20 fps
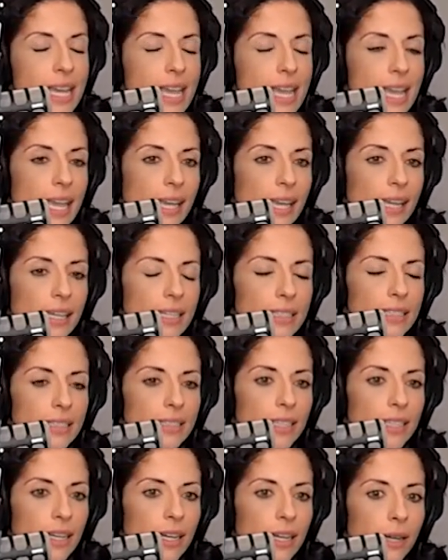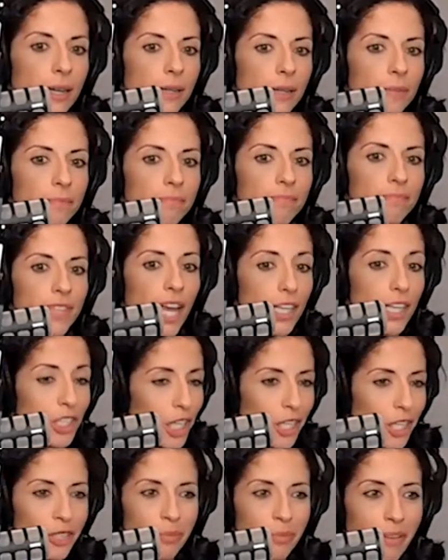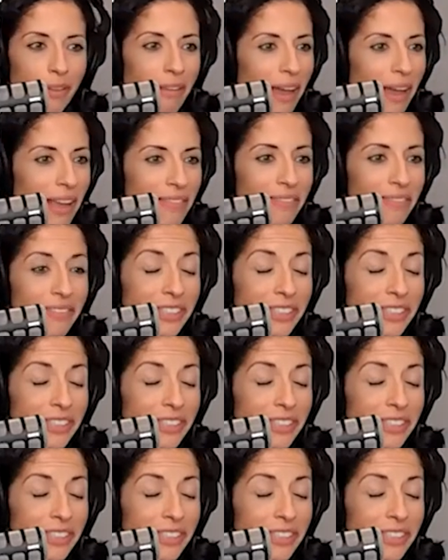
and um, that changed my life.